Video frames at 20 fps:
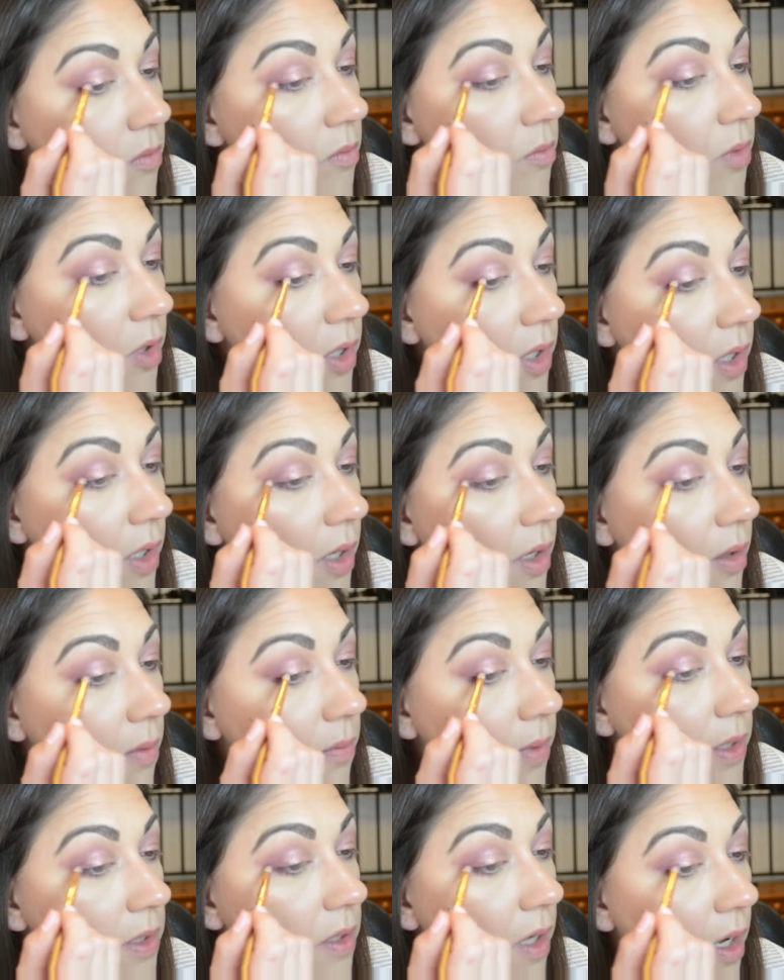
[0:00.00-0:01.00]
Putting it on
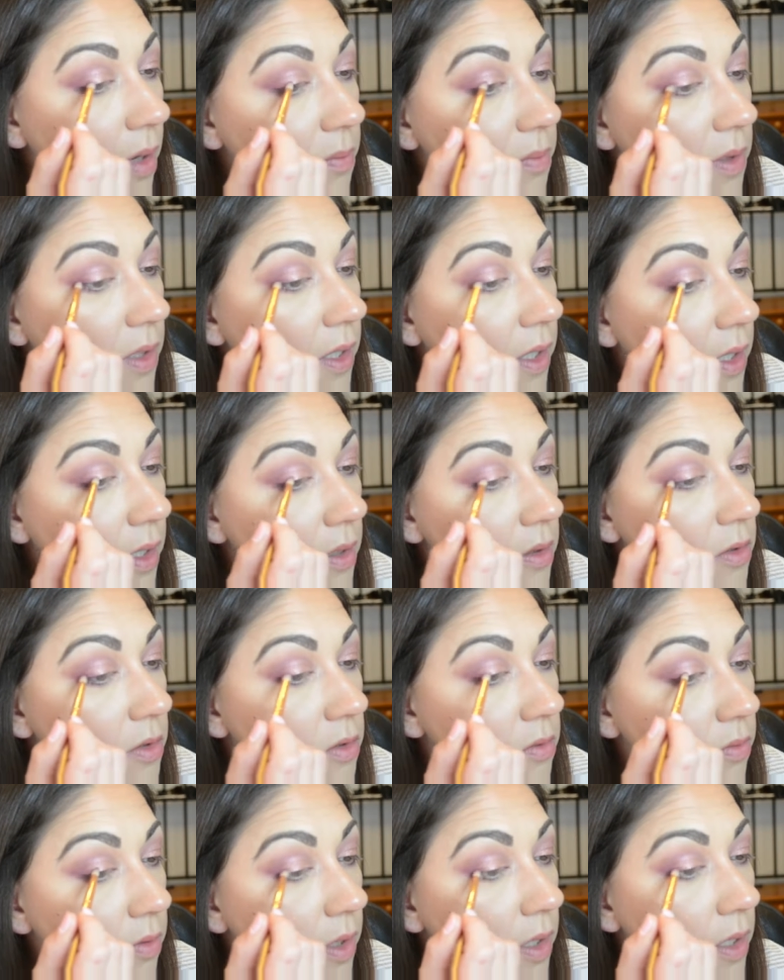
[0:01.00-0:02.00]
my top lid,
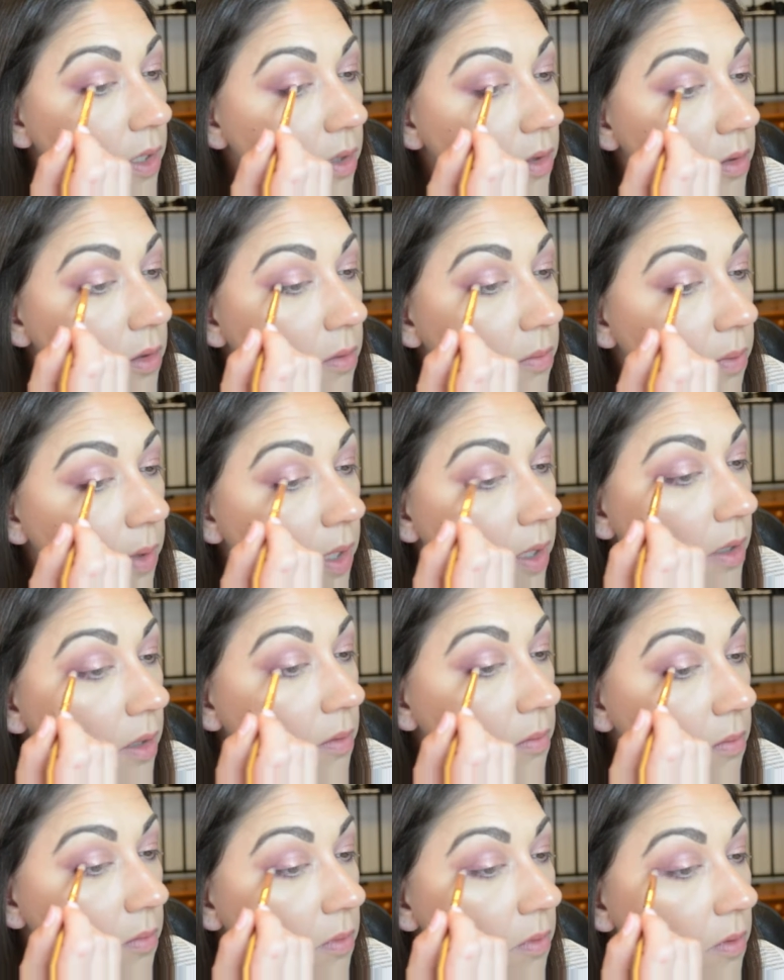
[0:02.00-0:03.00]
just right here at the
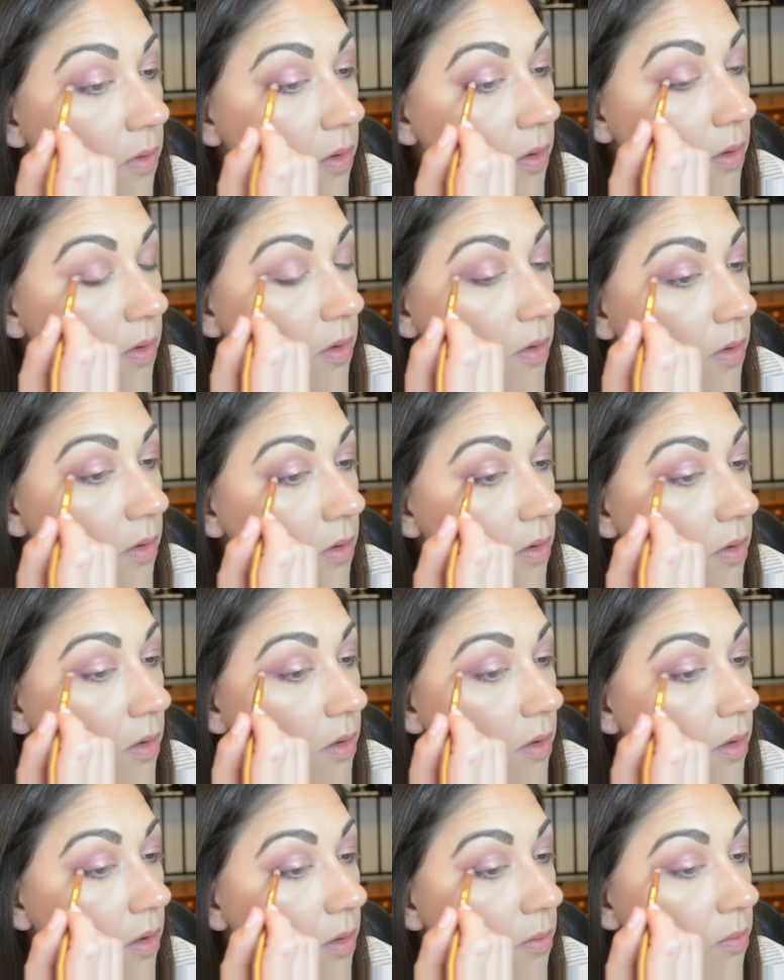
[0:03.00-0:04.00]
bottom,
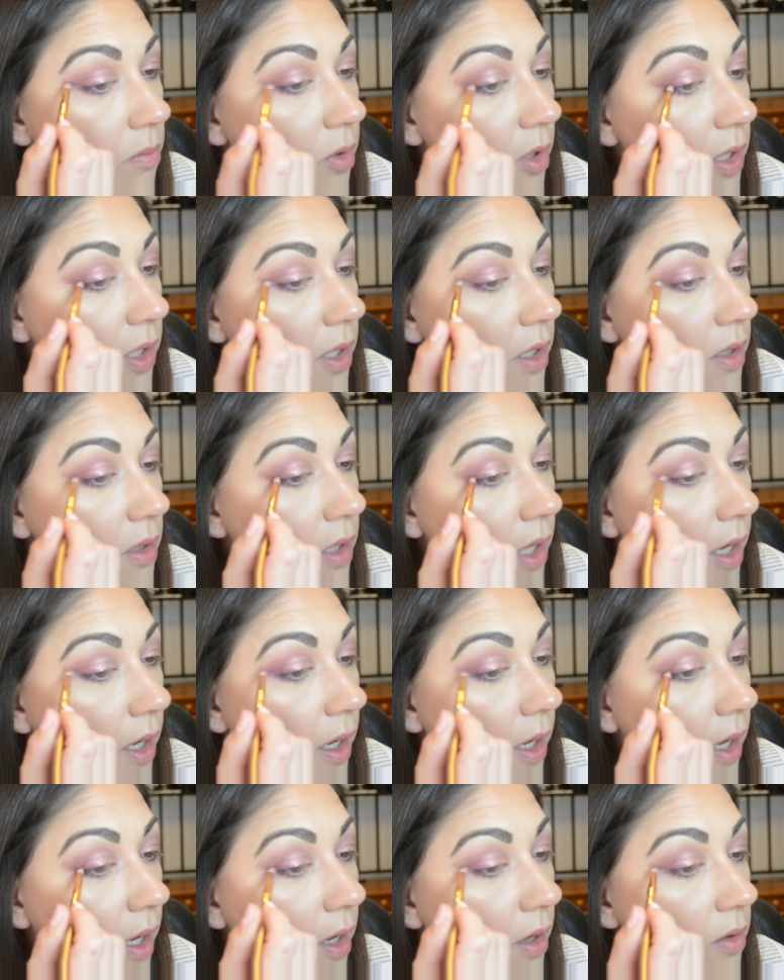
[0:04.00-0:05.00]
and bringing
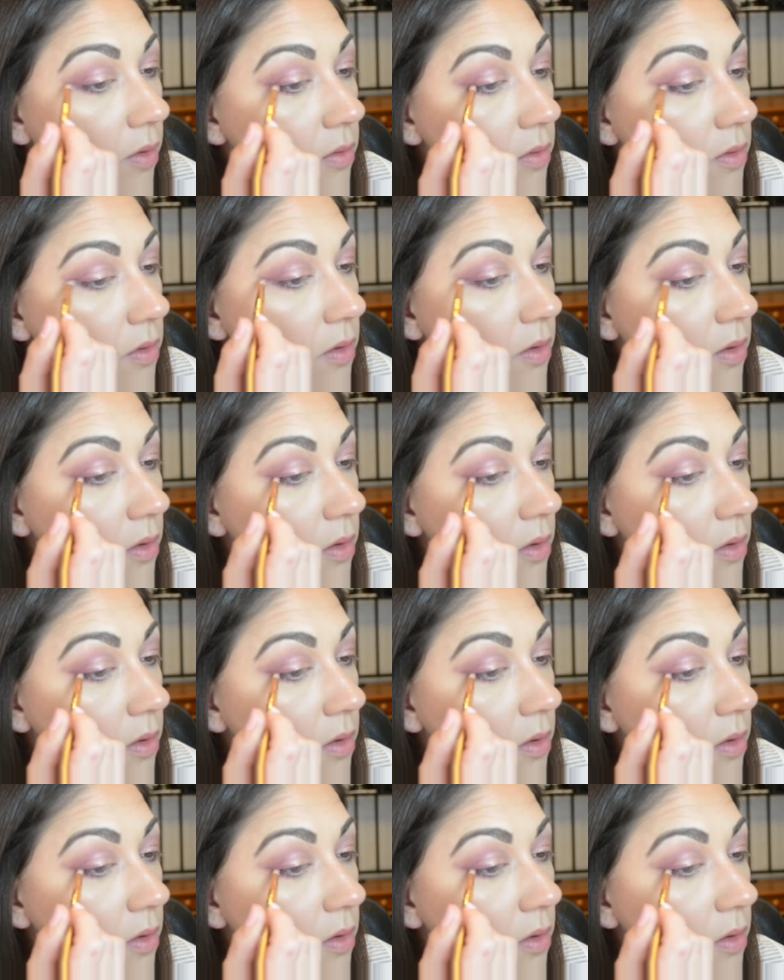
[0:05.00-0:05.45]
that out.